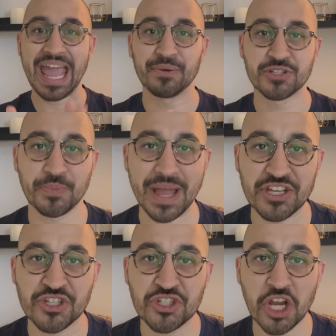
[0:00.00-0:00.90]
Hey, what's up,
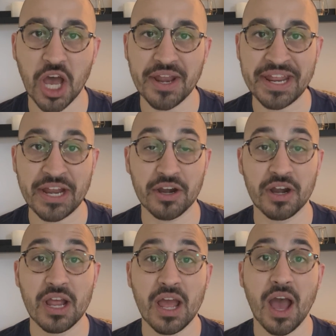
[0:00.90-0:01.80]
guys? John
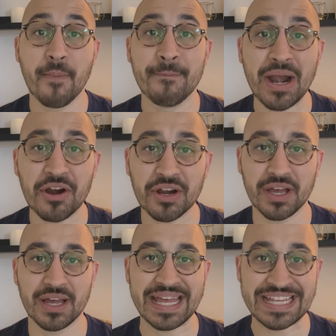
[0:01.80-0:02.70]
here.
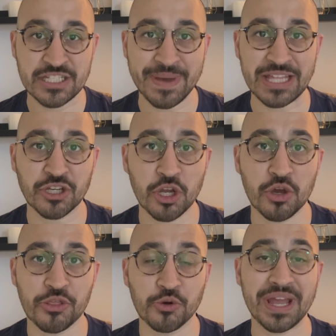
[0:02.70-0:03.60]
America is about to
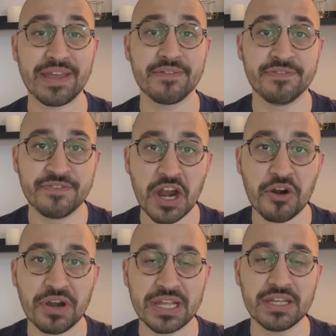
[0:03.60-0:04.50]
go through a
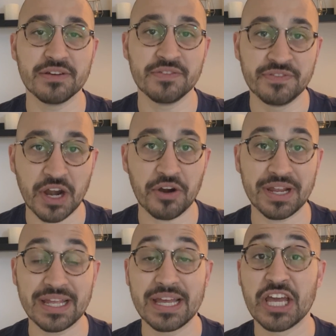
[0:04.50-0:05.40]
very,
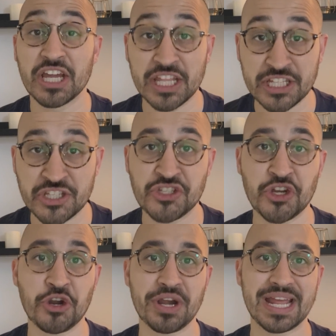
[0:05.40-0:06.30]
very
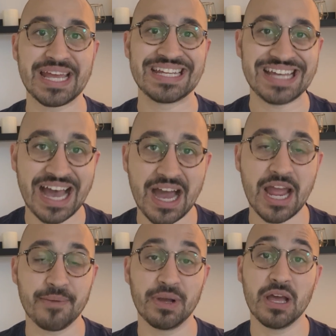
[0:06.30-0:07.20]
concerning
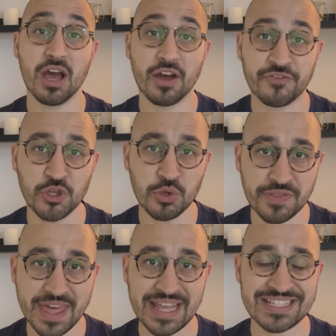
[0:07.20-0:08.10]
time. A few
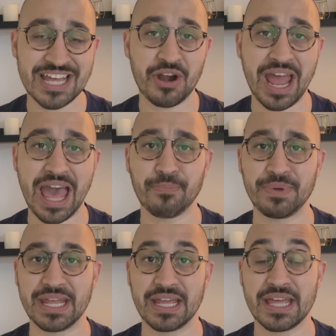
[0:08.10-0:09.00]
things that are
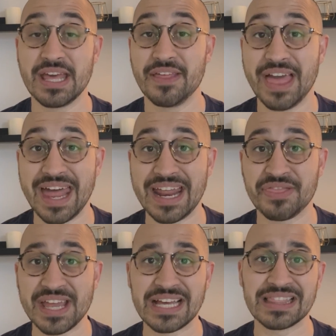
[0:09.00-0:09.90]
happening that I
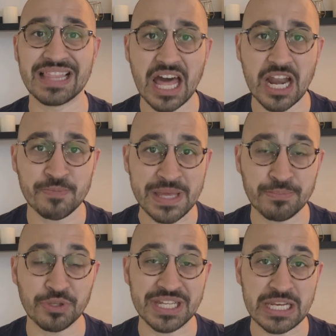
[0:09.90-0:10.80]
think a lot of
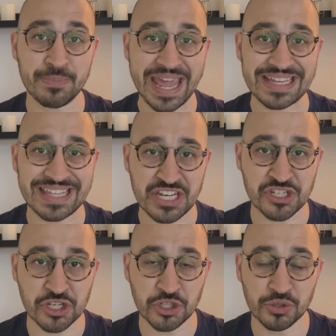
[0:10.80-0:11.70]
people need to pay
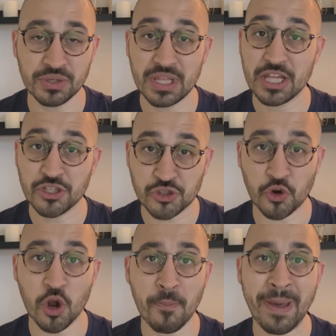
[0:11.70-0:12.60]
attention to.
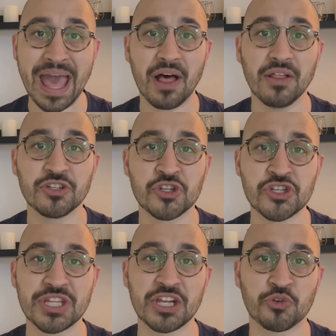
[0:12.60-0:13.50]
Jerome Powell
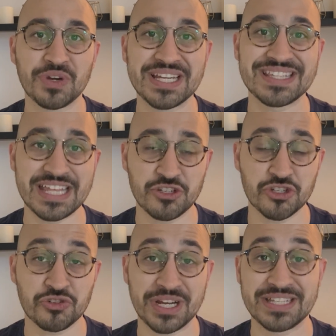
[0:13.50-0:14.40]
just increased
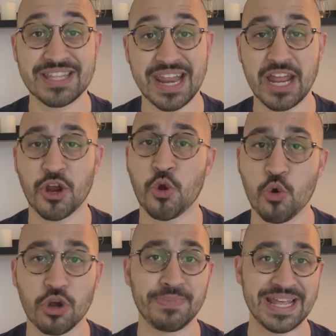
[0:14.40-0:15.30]
interest rates today a
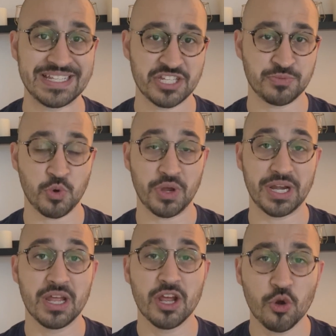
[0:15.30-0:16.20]
quarter basis
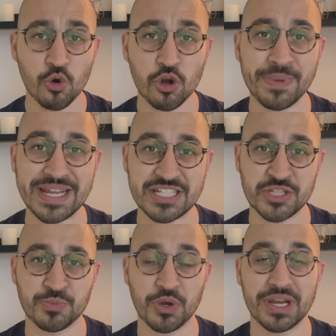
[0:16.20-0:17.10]
point. Quarter
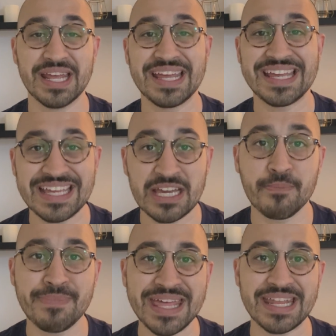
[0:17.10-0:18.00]
basis point. He
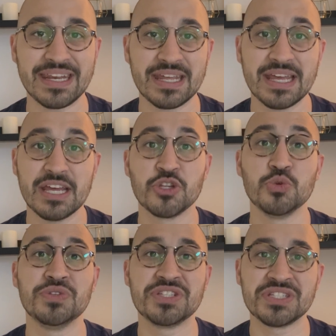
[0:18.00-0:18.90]
committed
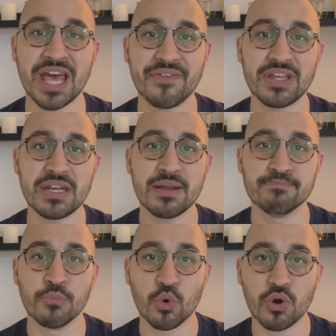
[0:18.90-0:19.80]
to seven
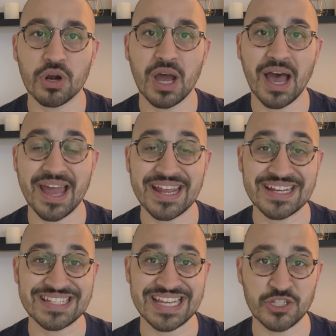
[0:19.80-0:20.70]
more
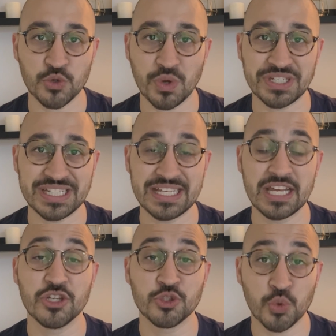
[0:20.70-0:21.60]
hikes in
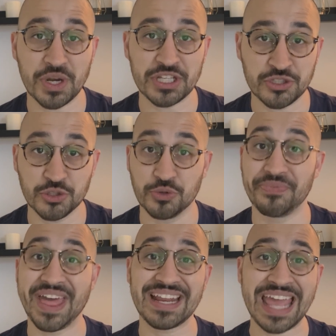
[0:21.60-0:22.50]
2022.
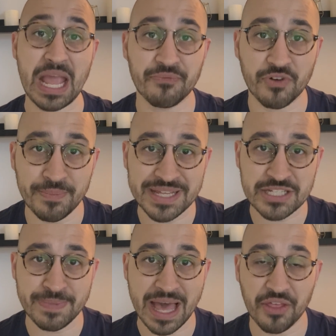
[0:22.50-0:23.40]
That came from
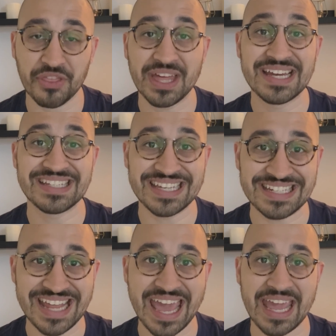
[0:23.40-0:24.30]
his mouth
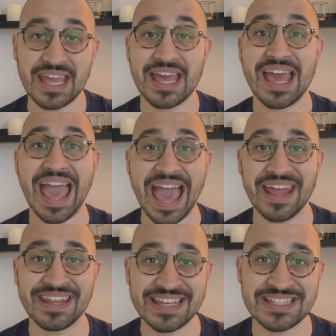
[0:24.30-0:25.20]
today
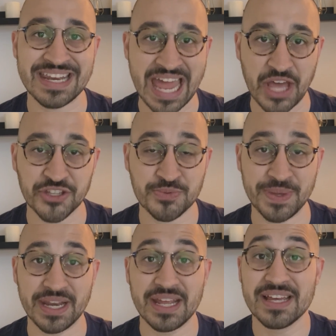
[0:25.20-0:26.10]
at his
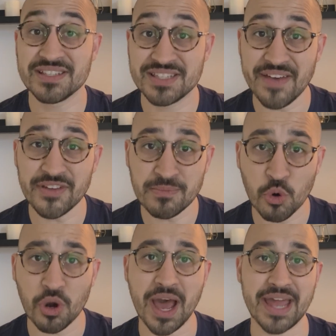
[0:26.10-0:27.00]
announcement. Seven
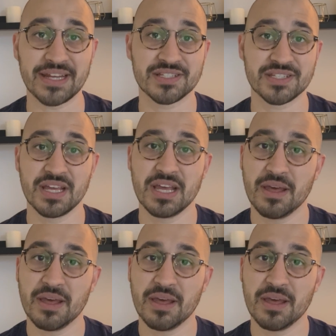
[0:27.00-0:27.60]
more hikes.